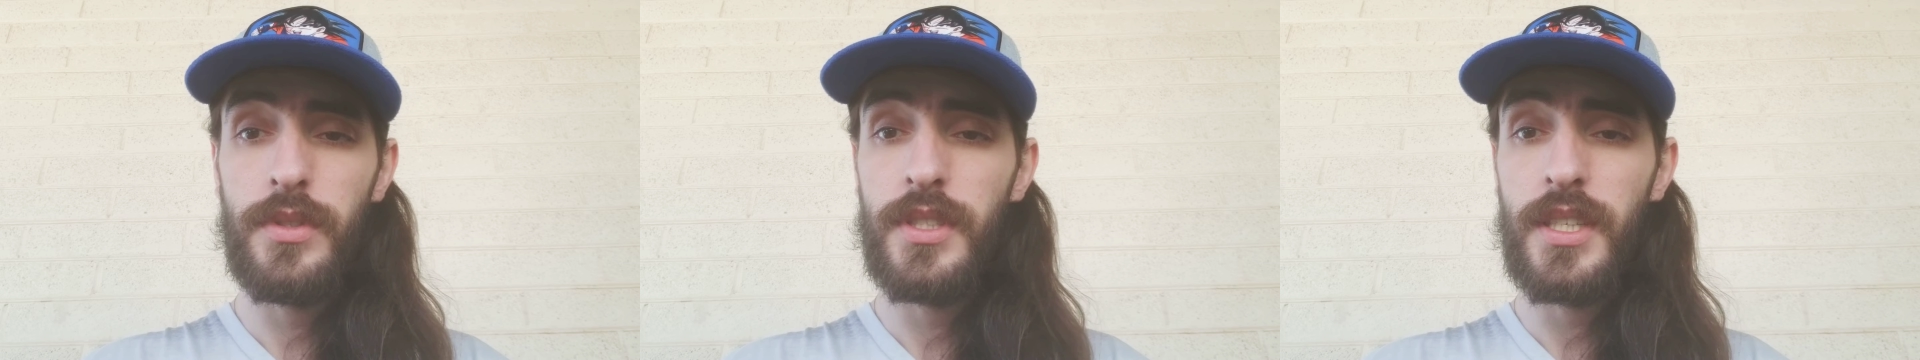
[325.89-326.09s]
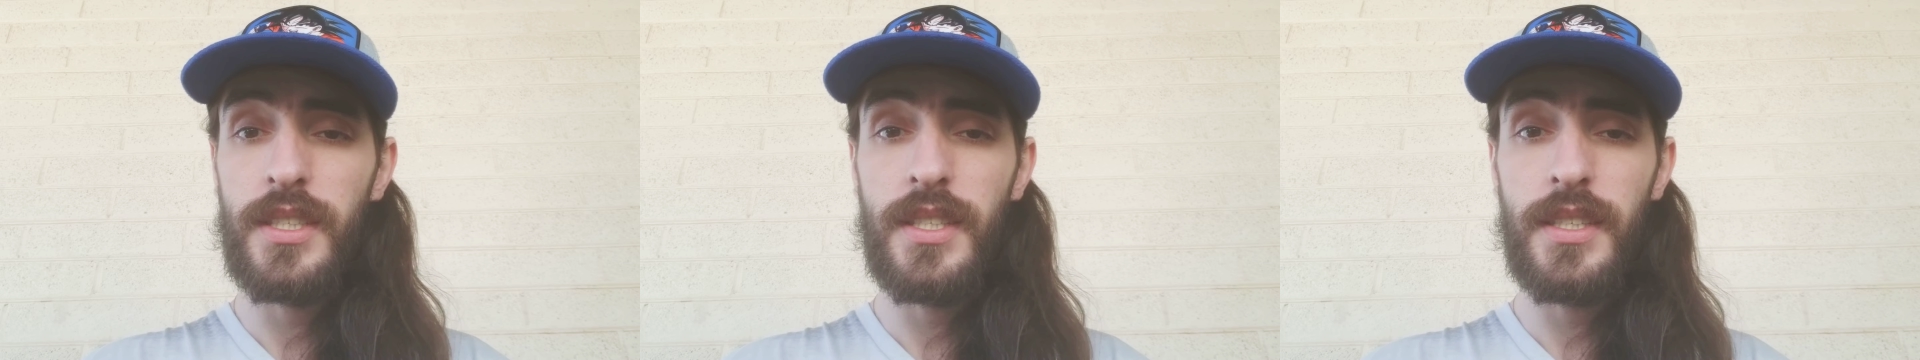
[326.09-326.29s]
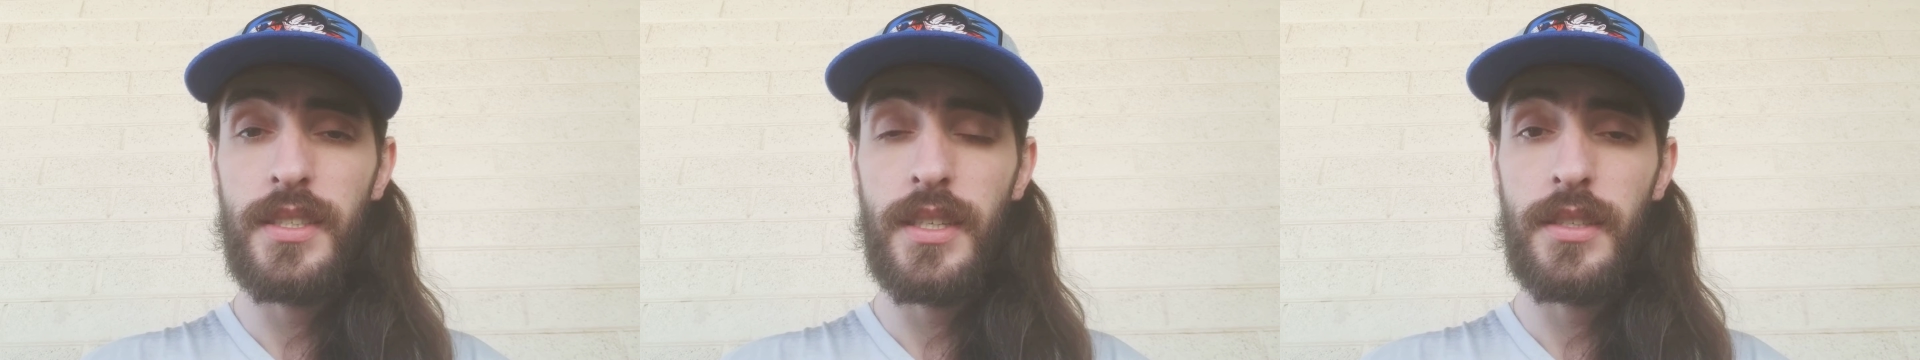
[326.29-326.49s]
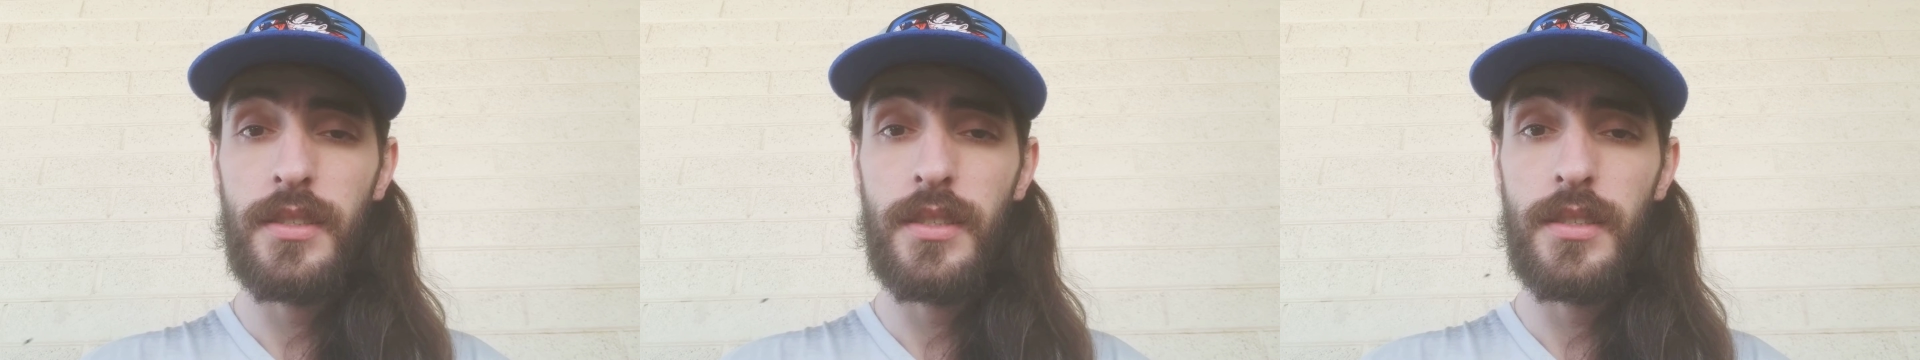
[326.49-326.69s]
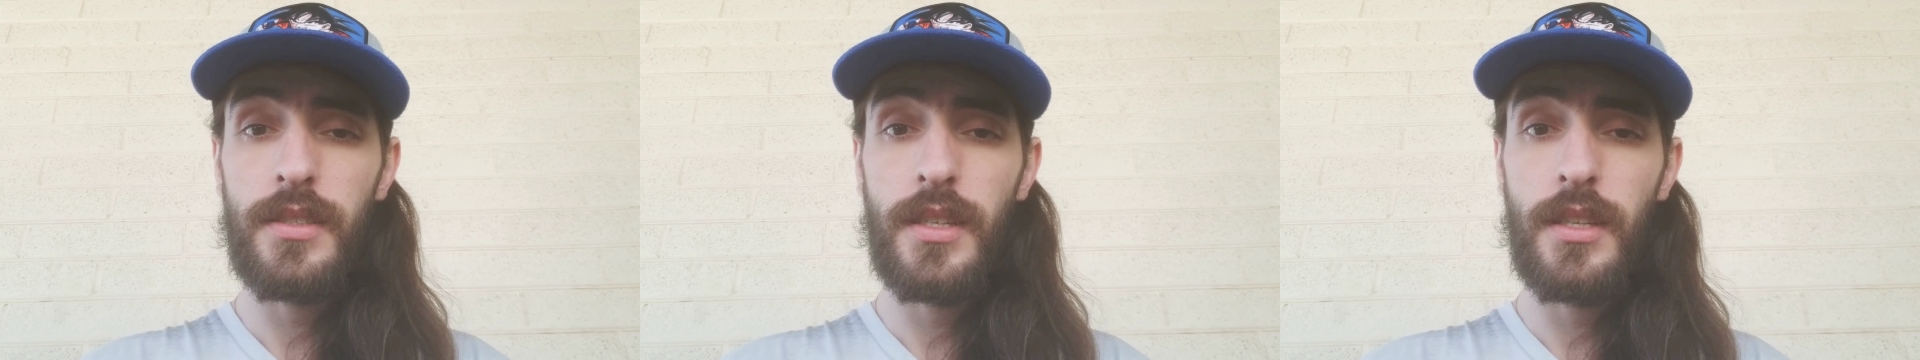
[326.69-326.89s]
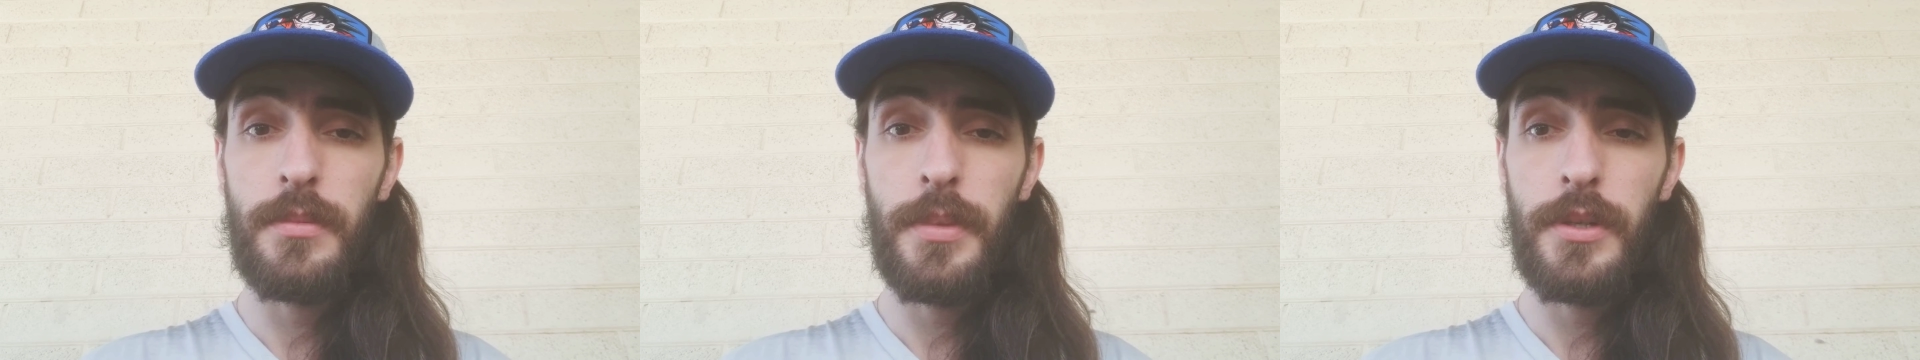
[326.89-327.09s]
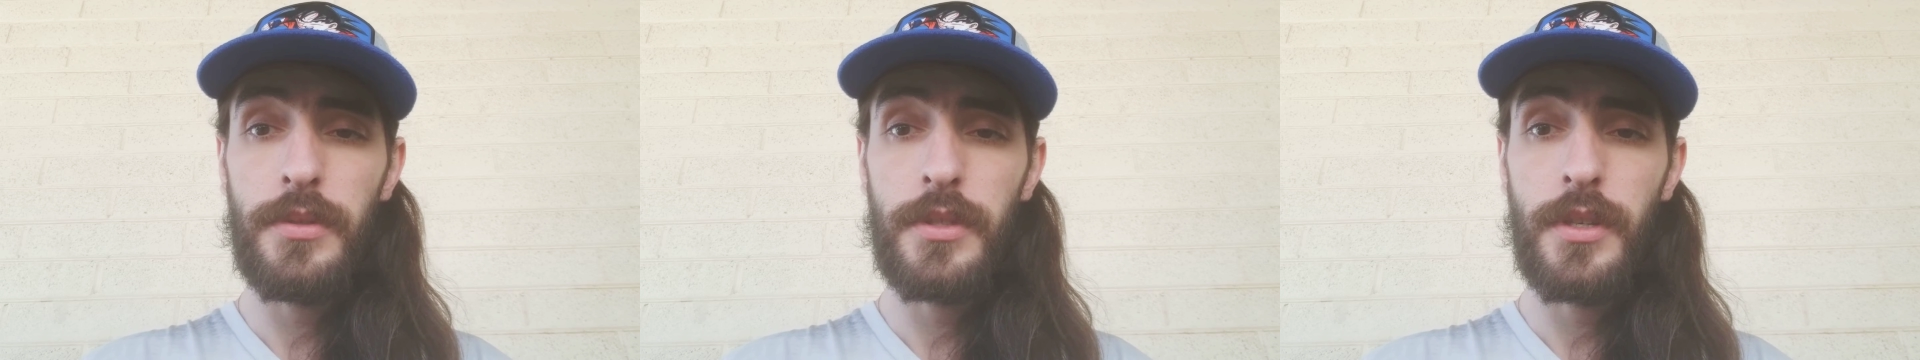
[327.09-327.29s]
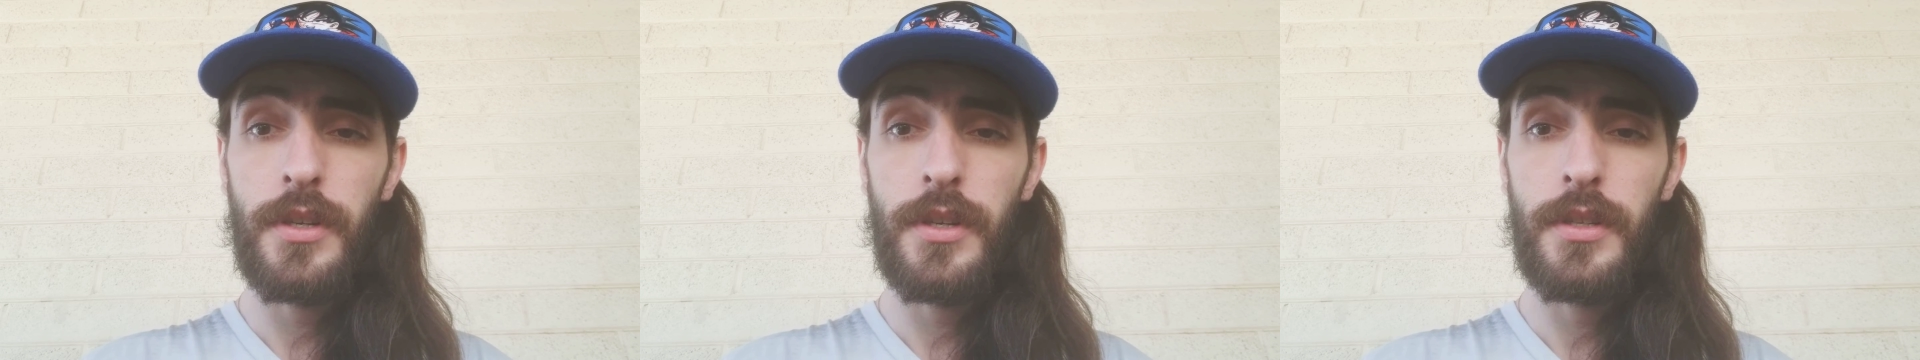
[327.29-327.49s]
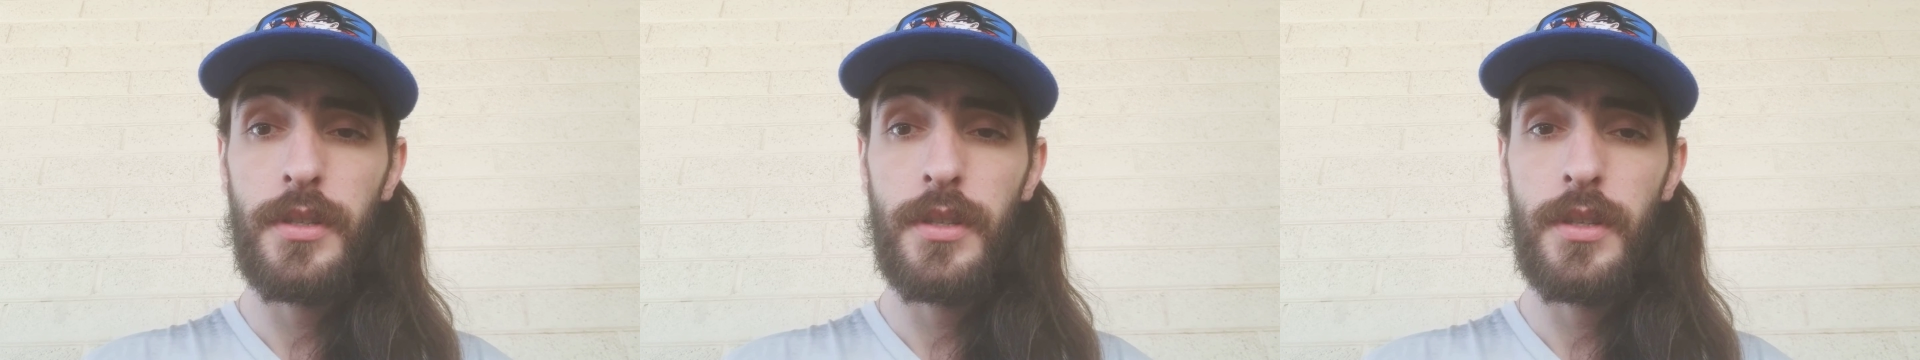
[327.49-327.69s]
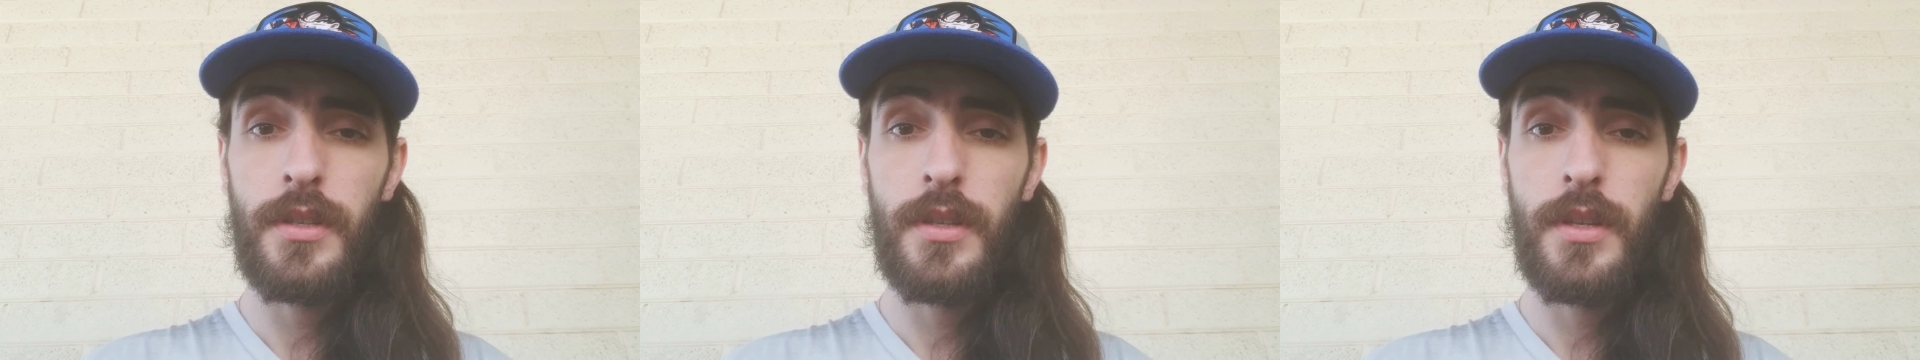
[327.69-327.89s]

60 cents to send a postcard,